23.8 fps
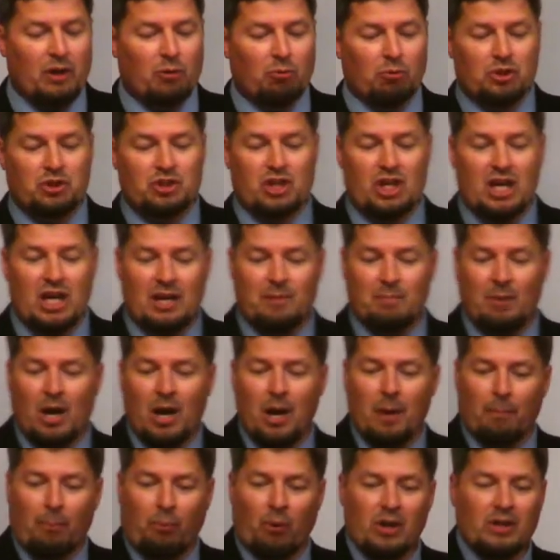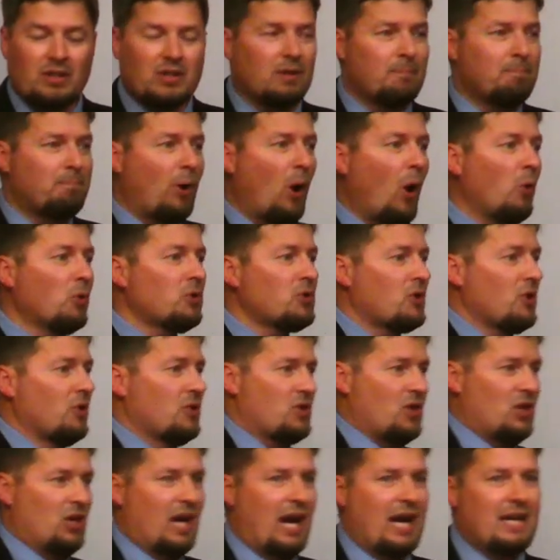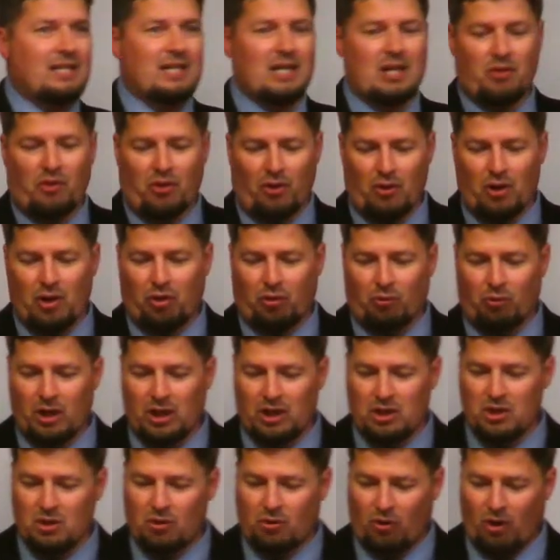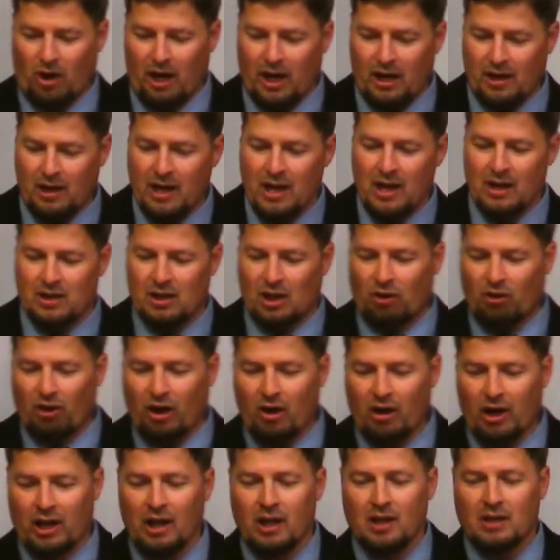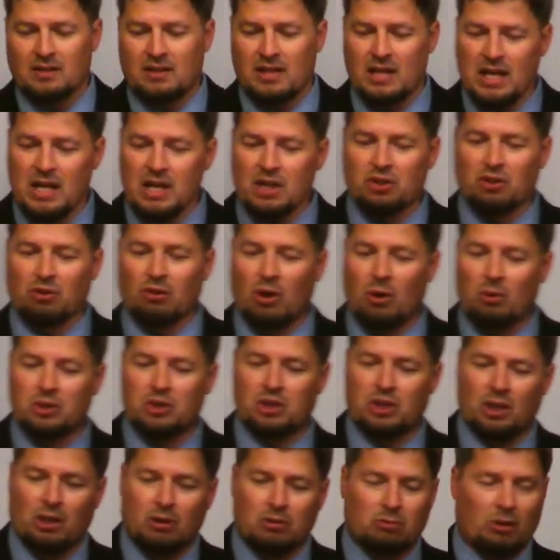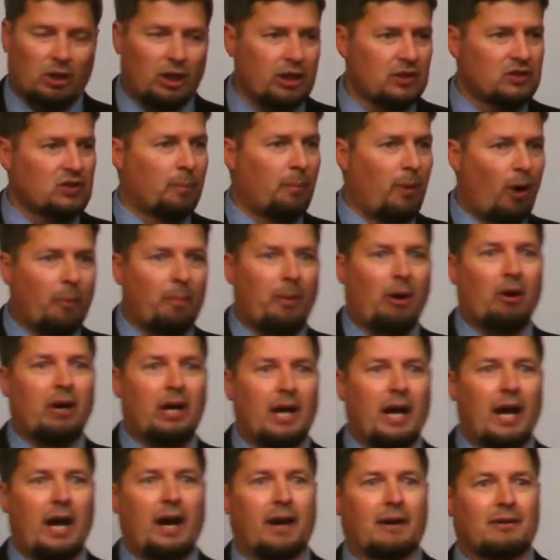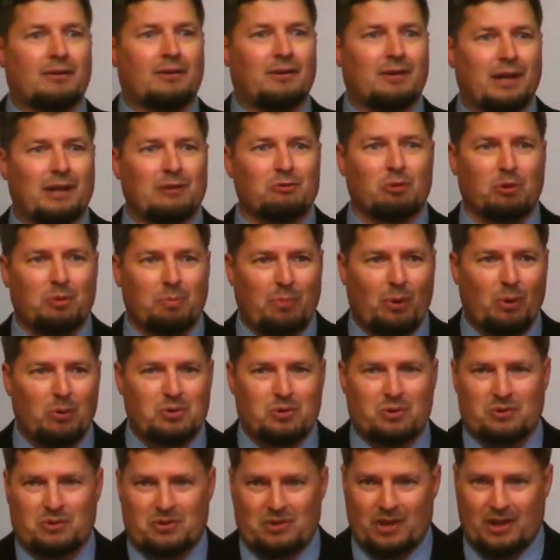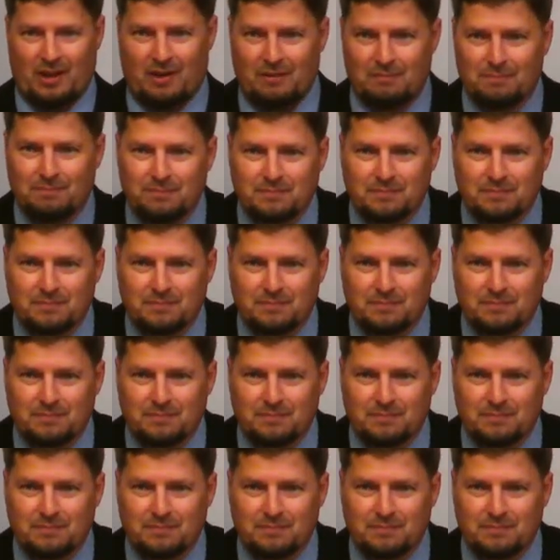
regime printed posters in 1933 in Ukraine declaring, to eat your own children is a barbarian act. That's what the posters said.